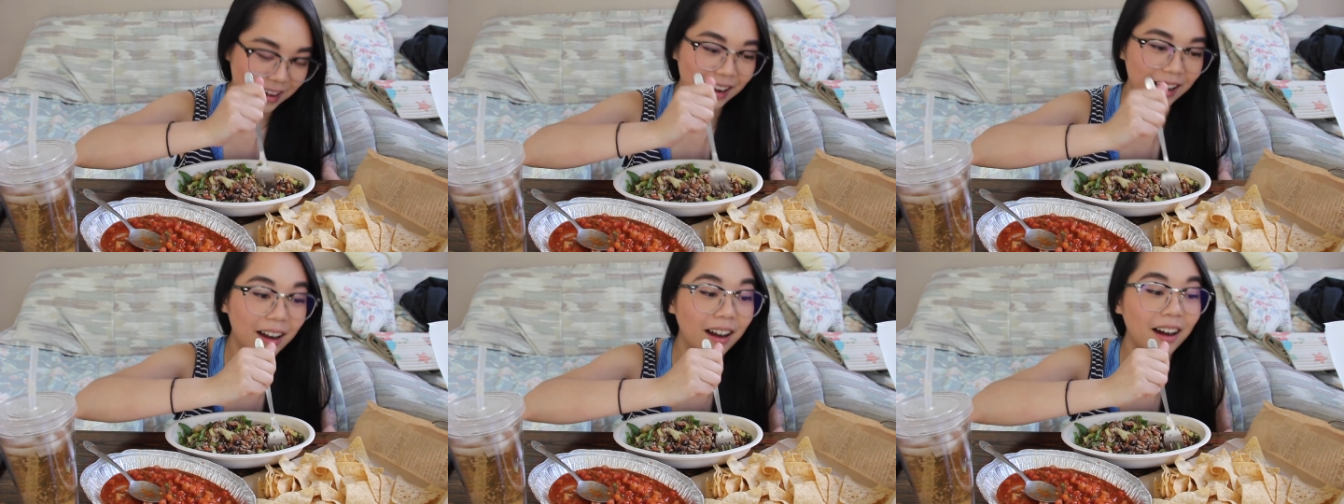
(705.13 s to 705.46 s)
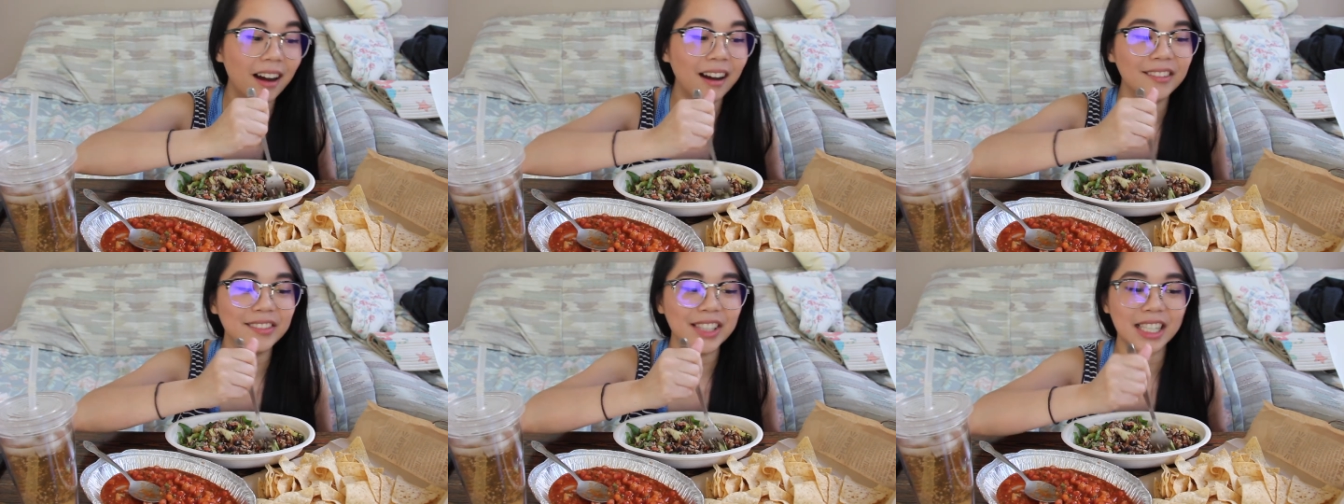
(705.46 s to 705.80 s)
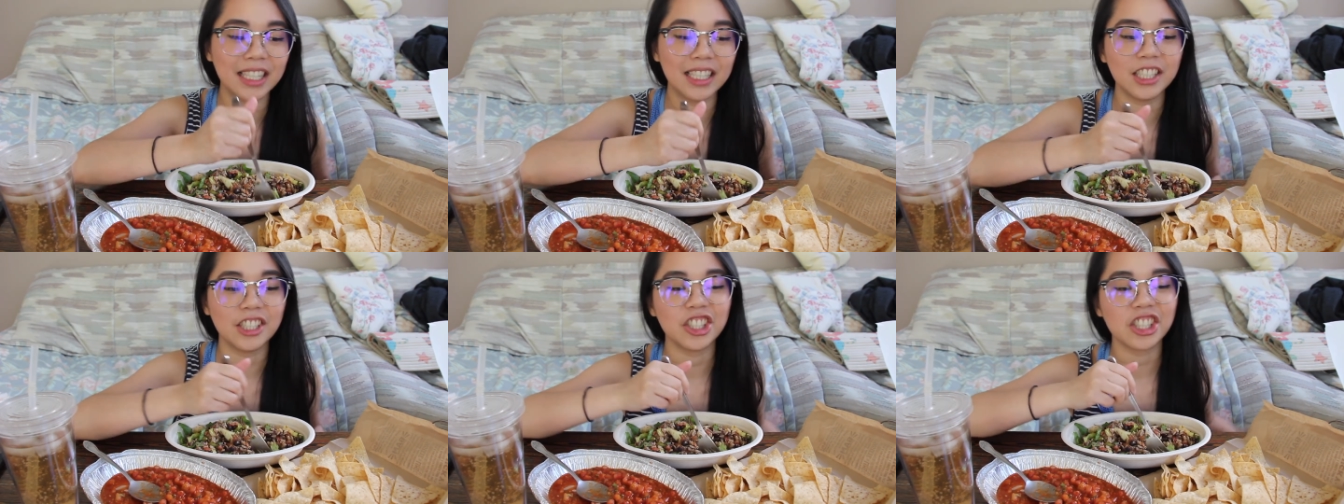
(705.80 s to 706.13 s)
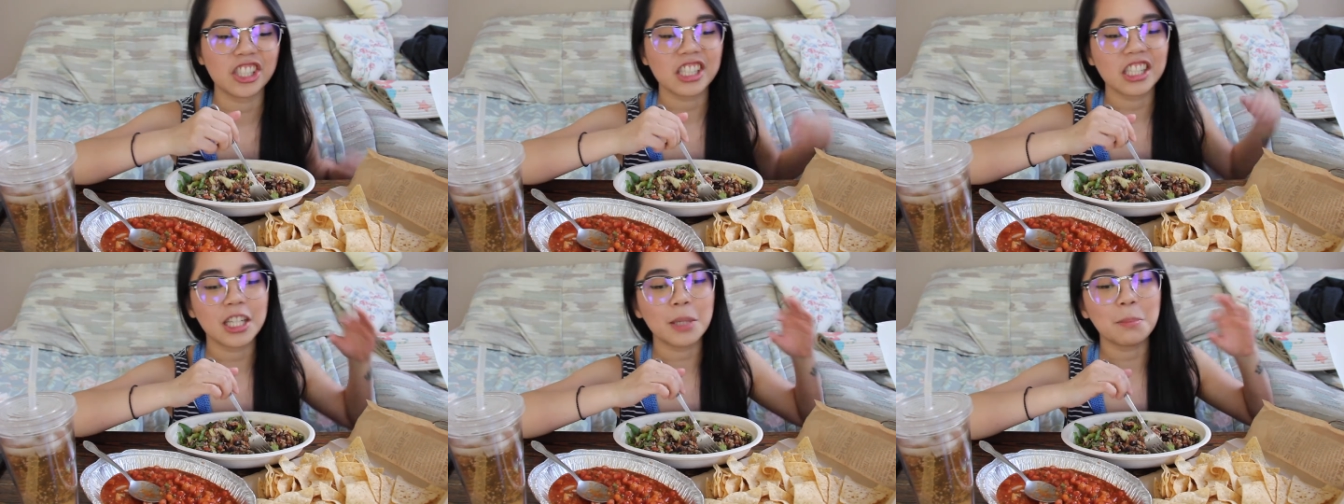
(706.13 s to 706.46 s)
Um, and he's
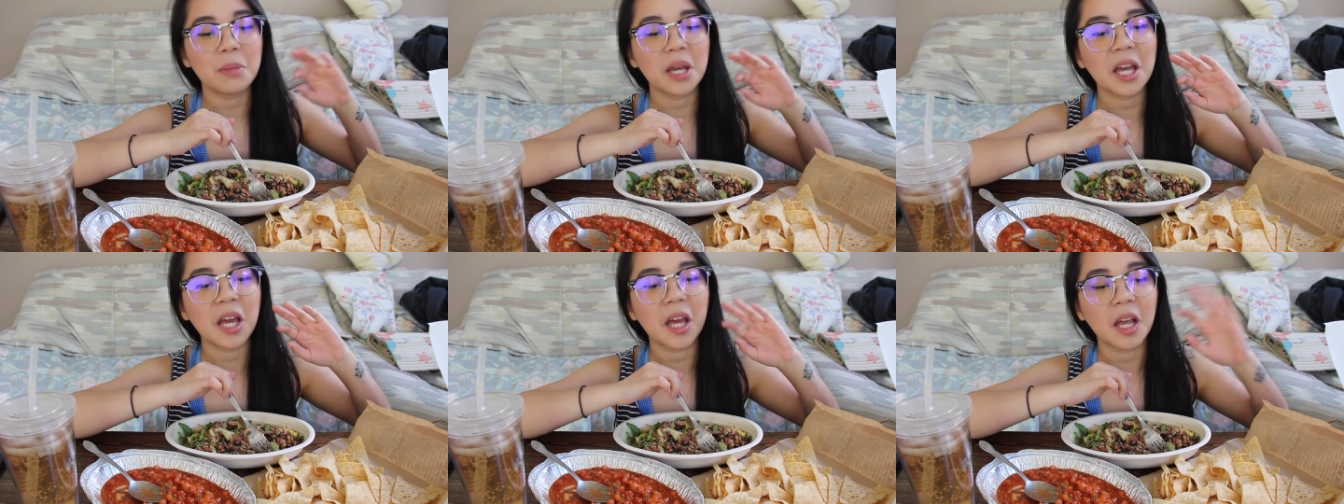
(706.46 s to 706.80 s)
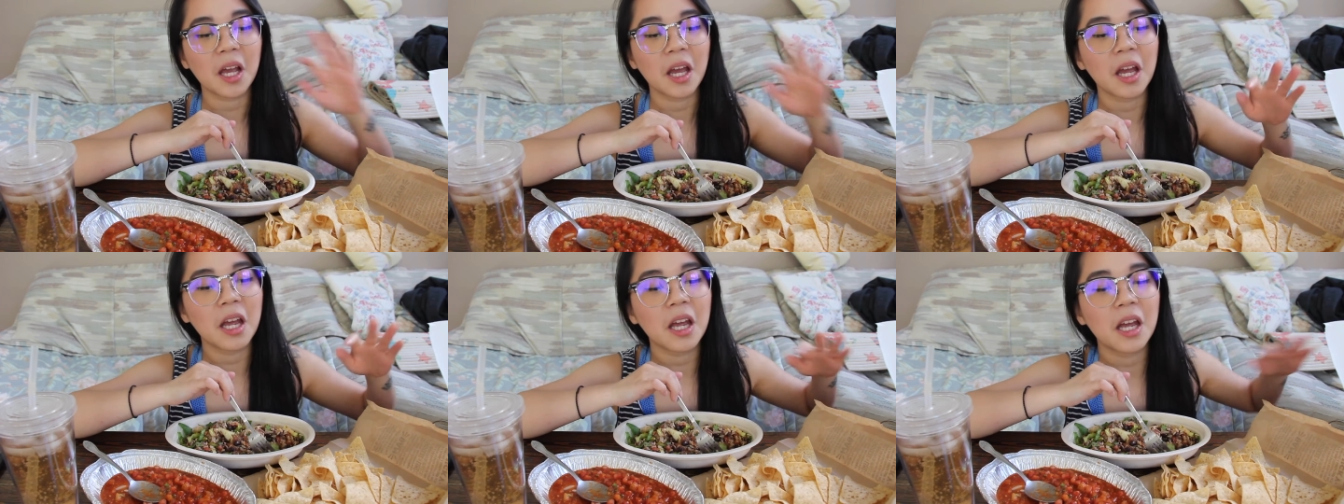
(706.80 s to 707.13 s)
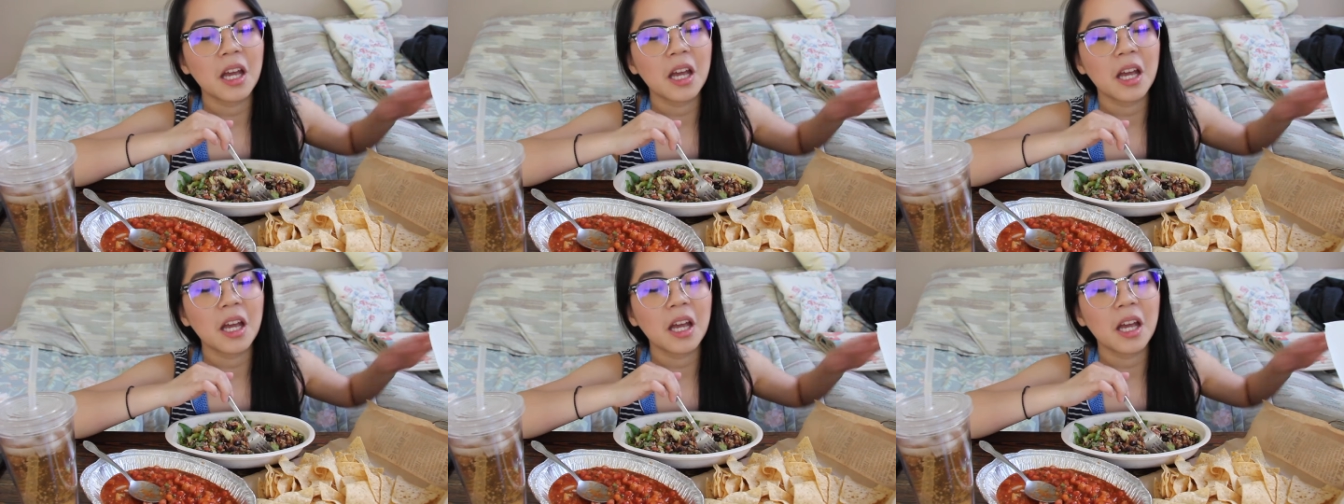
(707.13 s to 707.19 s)
just sleeping.